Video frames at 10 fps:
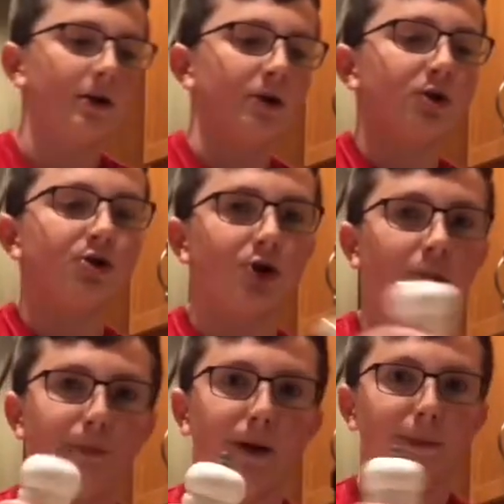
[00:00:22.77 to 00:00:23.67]
salt
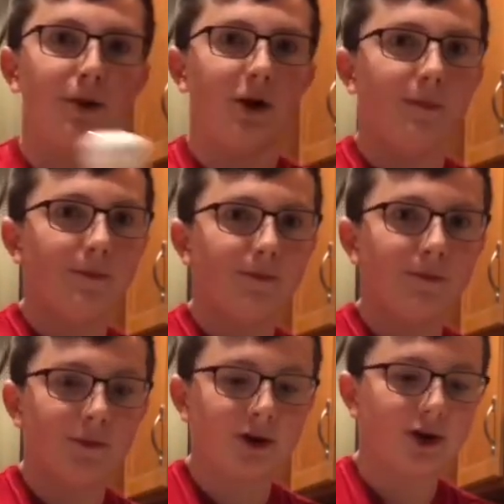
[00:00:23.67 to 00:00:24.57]
and pepper,
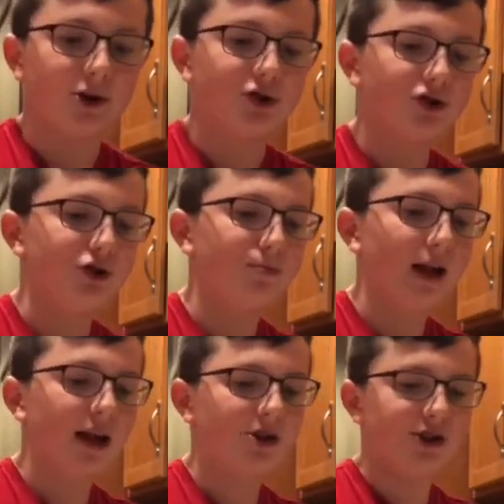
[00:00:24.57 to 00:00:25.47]
2
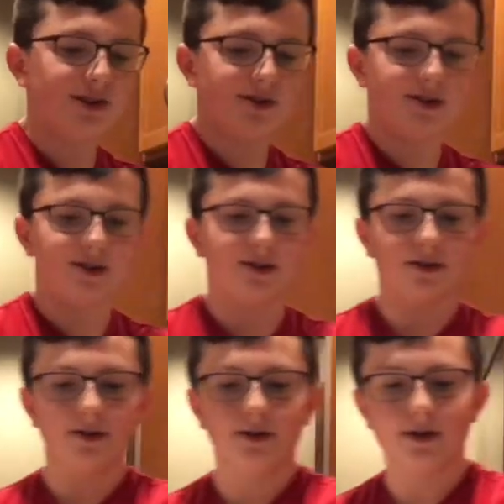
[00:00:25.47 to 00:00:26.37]
block cheeses,
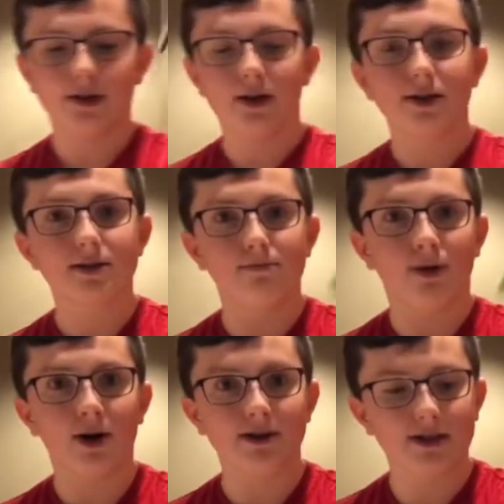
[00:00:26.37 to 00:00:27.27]
some
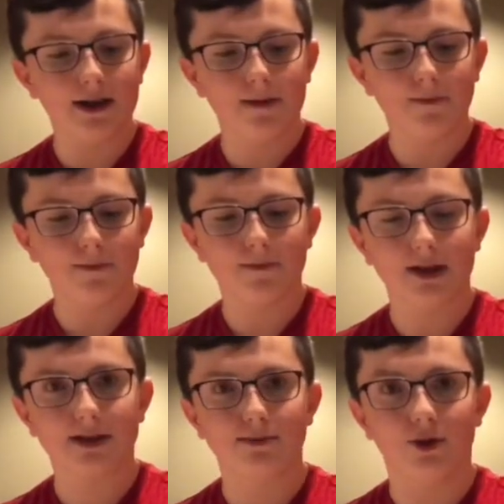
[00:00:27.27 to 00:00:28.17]
parsley,
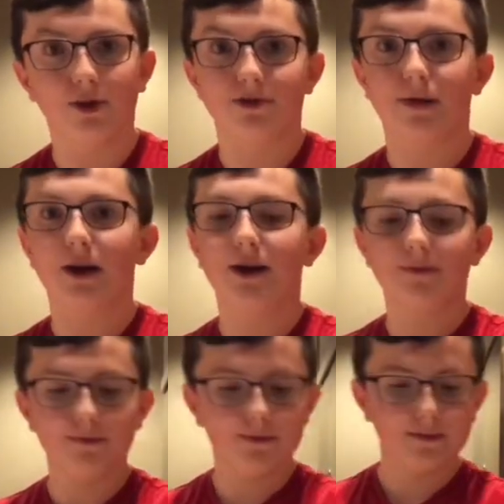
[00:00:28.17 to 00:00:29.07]
and some rosemary.
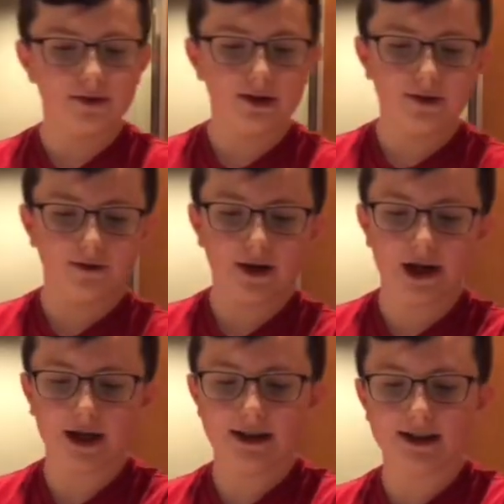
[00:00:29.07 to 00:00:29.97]

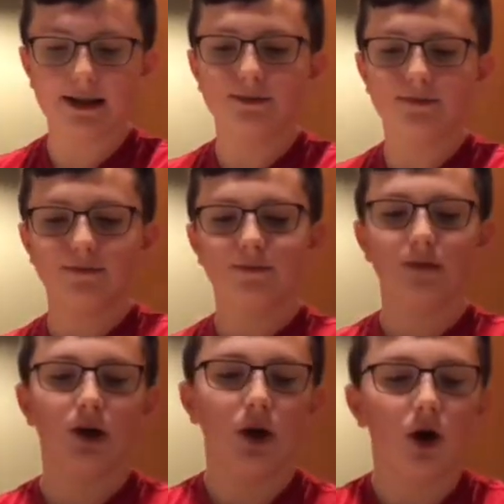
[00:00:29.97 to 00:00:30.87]
Very easy.
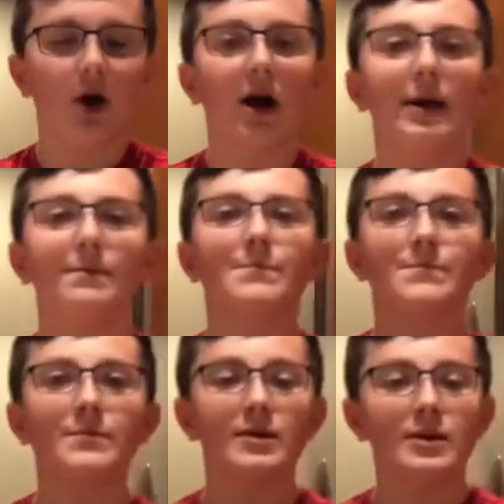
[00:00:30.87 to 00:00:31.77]
All right,
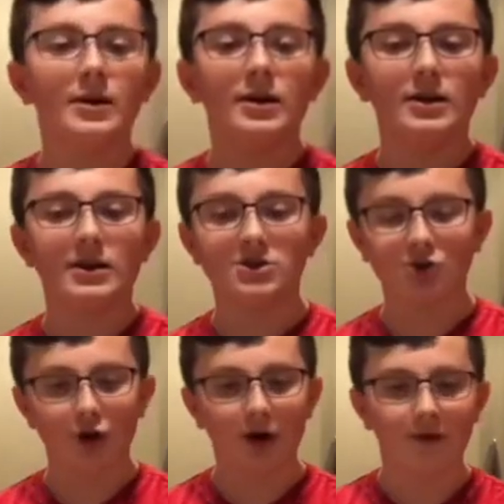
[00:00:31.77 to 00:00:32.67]
let's
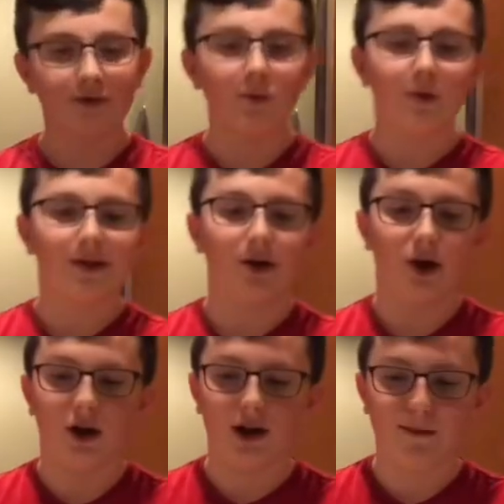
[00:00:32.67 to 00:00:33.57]
start off with our
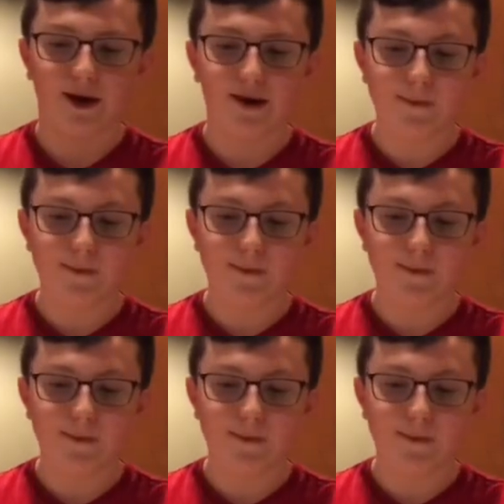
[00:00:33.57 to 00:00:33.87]
garlic bread.